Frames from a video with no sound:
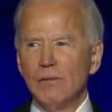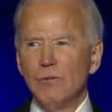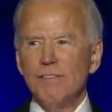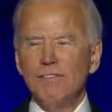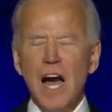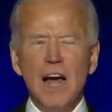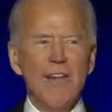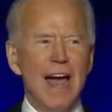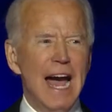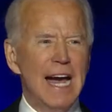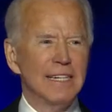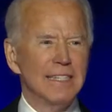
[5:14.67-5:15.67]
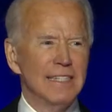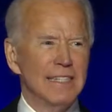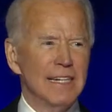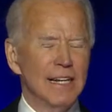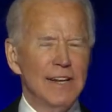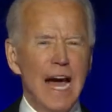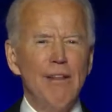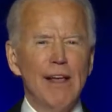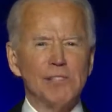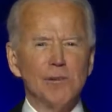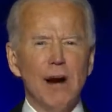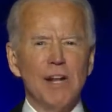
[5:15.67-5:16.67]
We've done that. Now
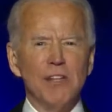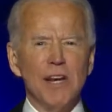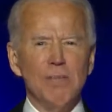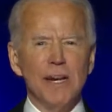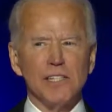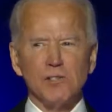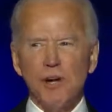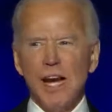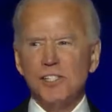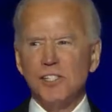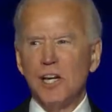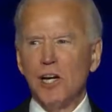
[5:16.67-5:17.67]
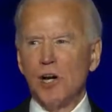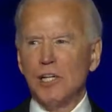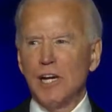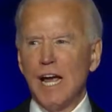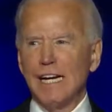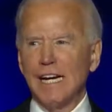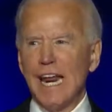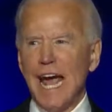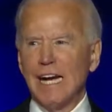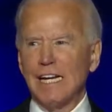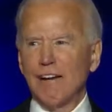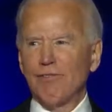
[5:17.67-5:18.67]
that's what I want the administration to look like and
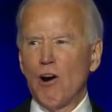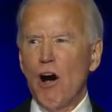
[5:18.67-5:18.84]
act like.